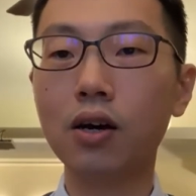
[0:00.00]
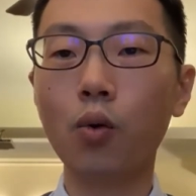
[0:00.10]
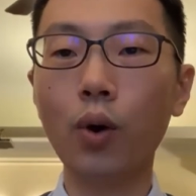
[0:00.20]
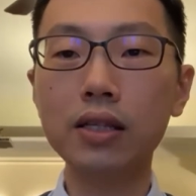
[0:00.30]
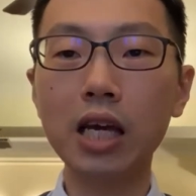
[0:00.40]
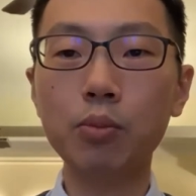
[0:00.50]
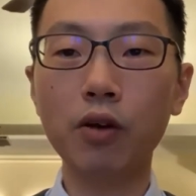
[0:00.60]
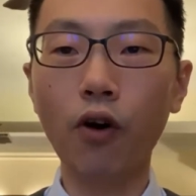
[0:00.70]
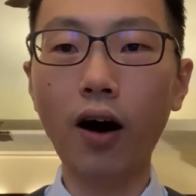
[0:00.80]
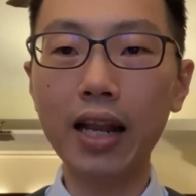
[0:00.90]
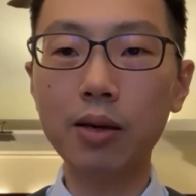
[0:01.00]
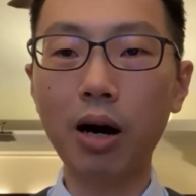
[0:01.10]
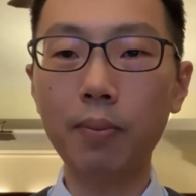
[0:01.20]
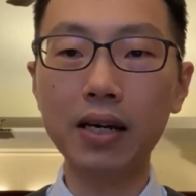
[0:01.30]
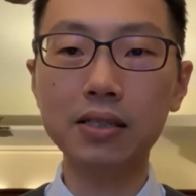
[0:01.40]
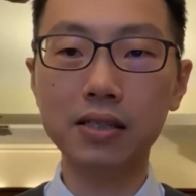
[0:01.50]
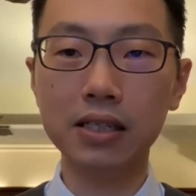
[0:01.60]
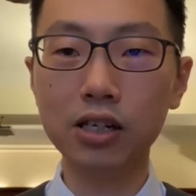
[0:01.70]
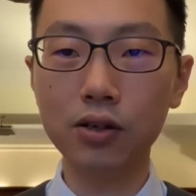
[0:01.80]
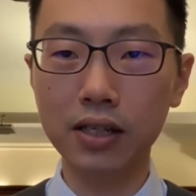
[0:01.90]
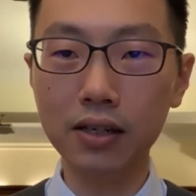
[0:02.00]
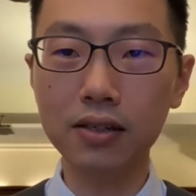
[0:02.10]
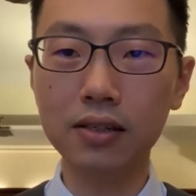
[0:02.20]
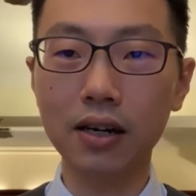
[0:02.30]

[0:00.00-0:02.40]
one day before Alibaba's Singles Day.